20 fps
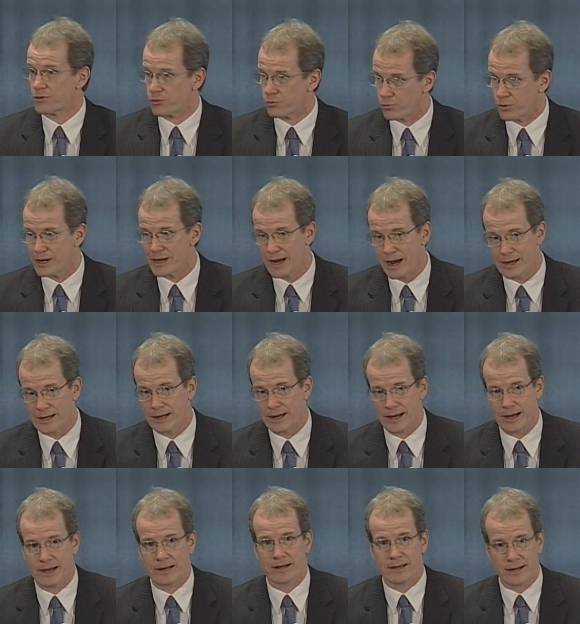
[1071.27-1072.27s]

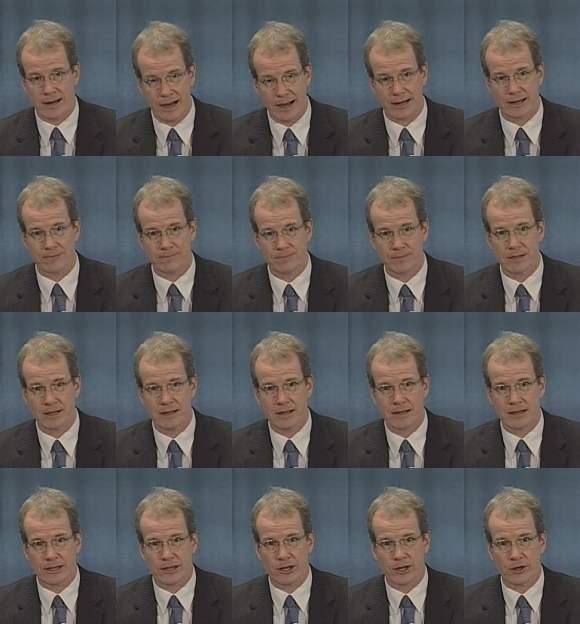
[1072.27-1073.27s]
$3.99 a night
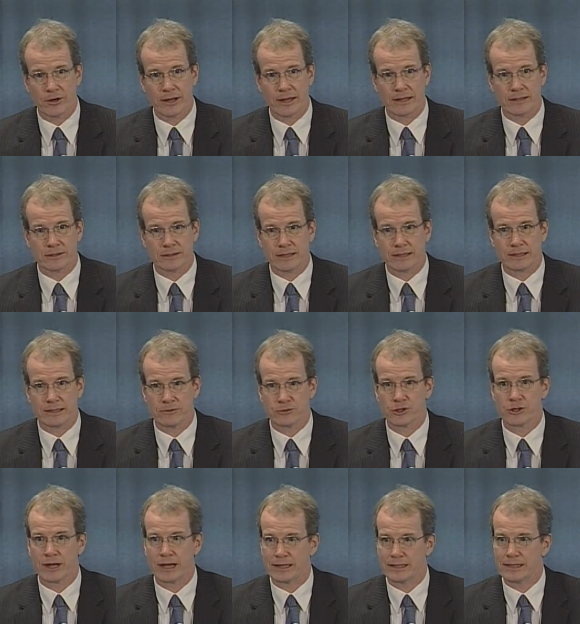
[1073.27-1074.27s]
you know, and it, it gives
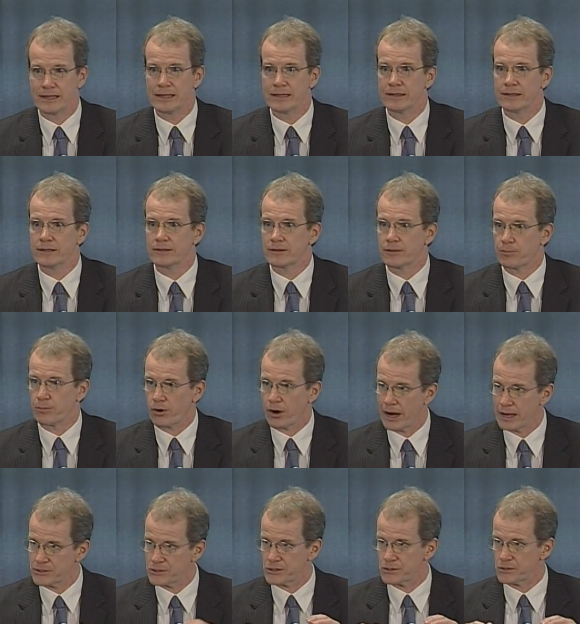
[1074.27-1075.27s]
you an idea that the
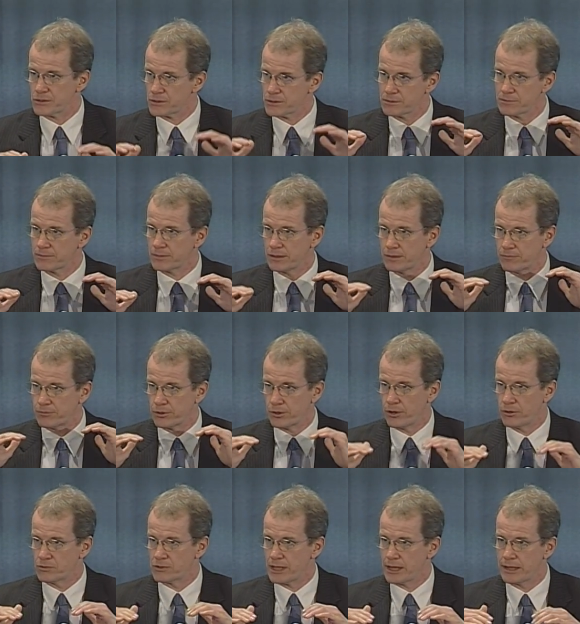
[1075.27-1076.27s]
prices for the
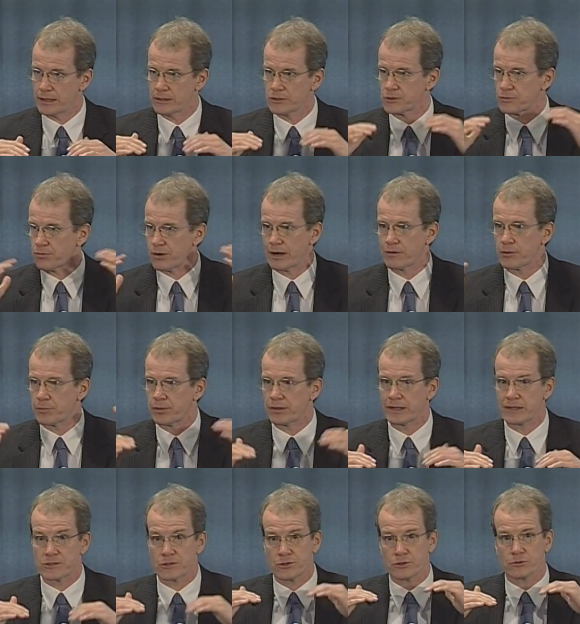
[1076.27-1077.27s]
hotels, for every
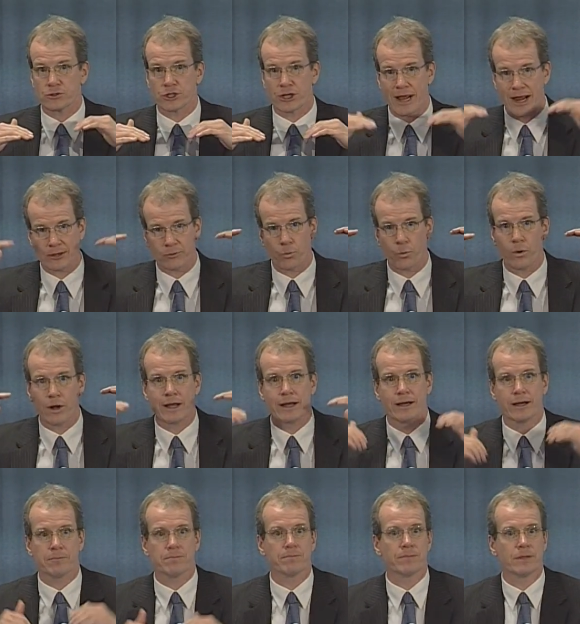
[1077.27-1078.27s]
place, they're jacked way
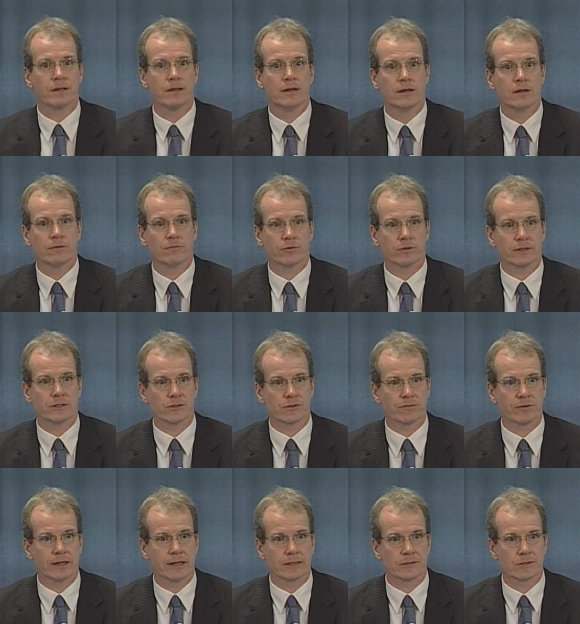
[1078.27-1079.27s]
up for these
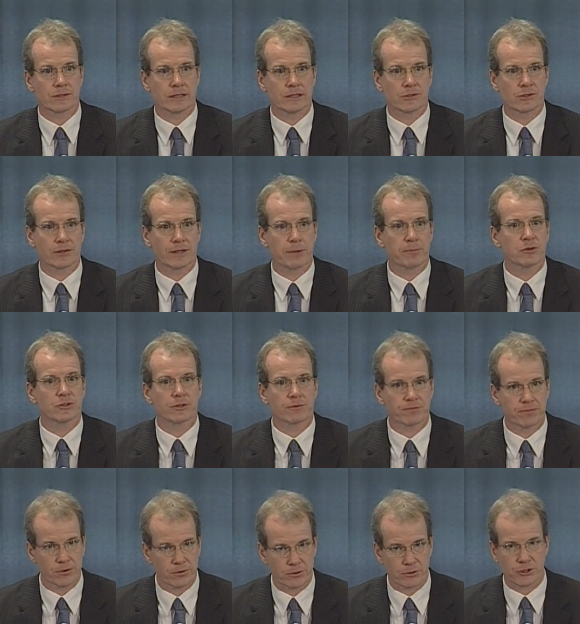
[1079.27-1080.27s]
events. And so that puts a
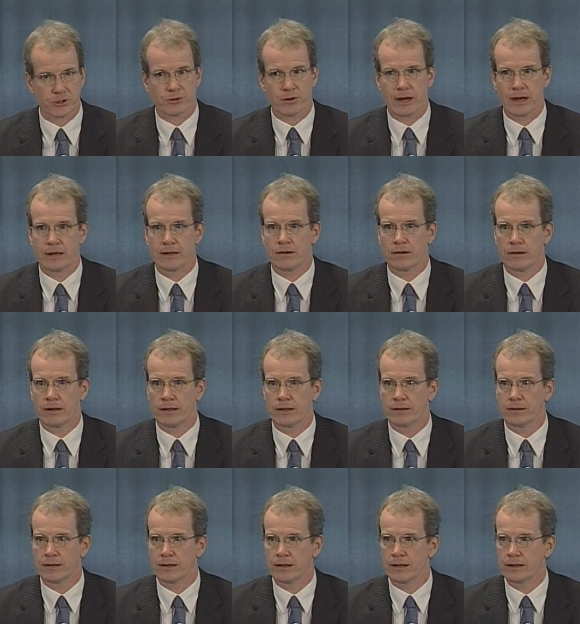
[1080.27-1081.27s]
further strain
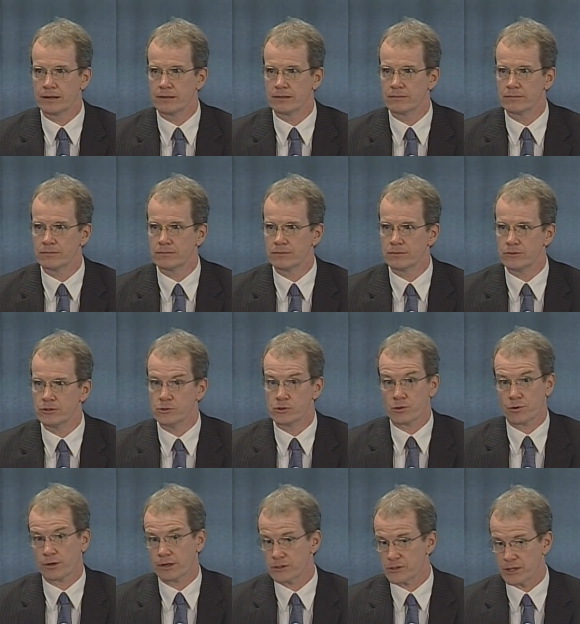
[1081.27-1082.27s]
on, on news
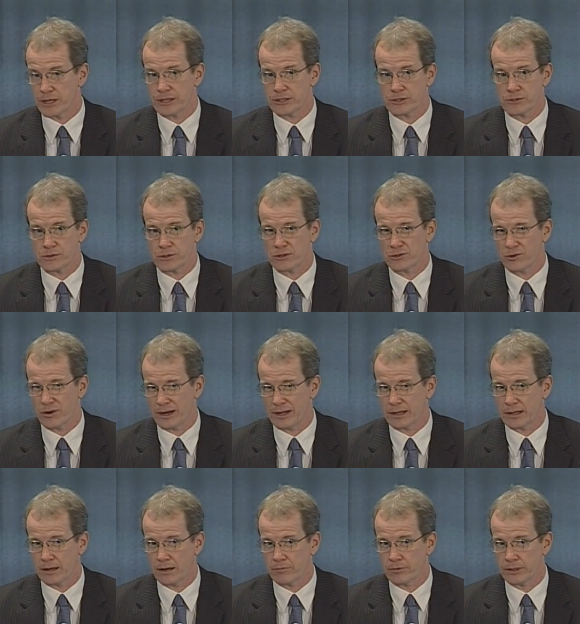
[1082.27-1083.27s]
organizations that are trying to
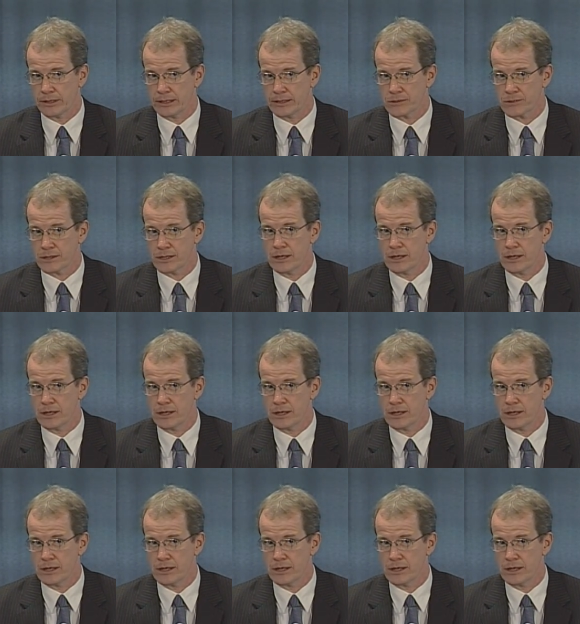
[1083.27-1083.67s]
cover this.